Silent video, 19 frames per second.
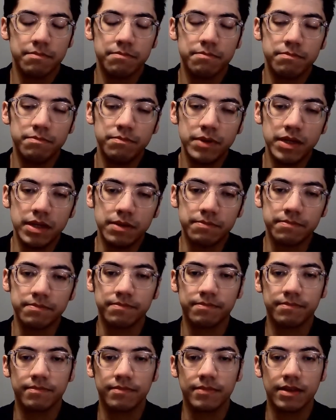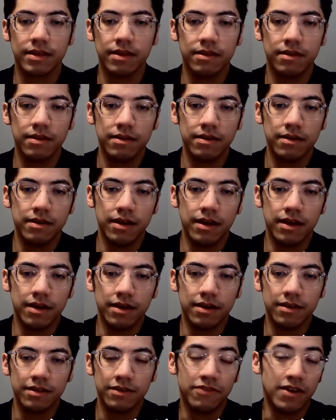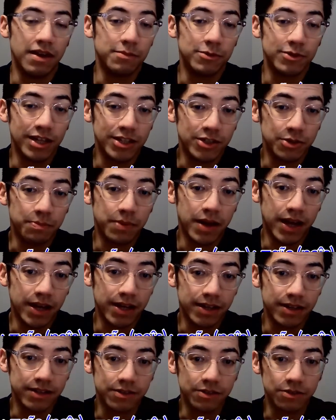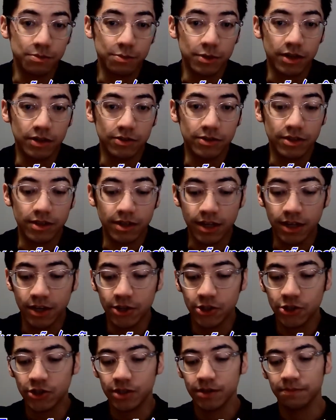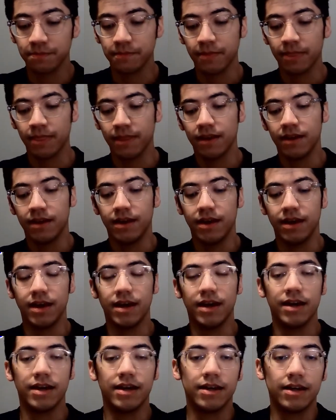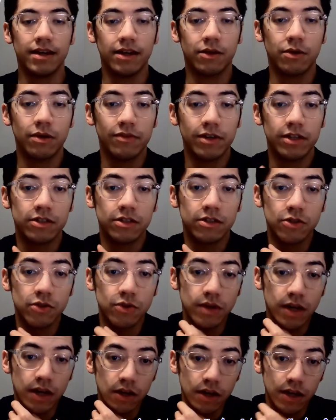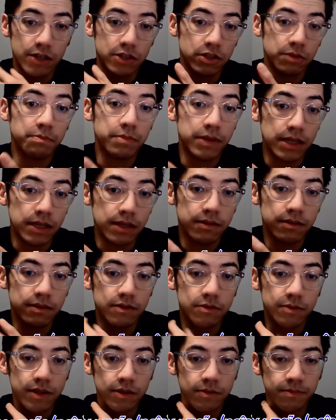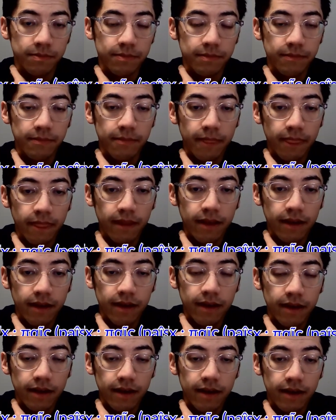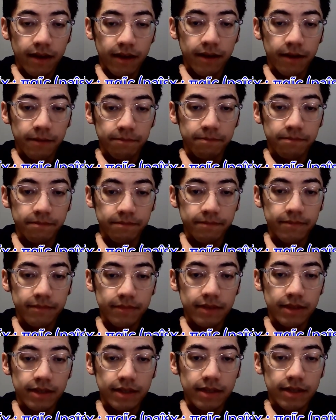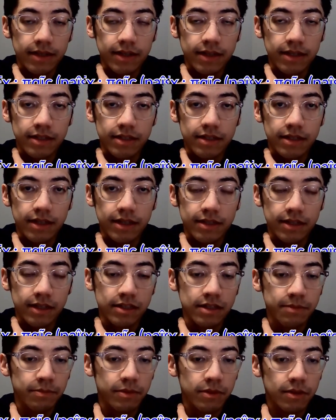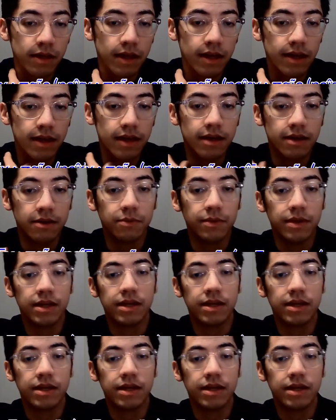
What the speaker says: P. The famous letter pi, as you pronounce it in English, equivalent to our letter P as well. And as an example, we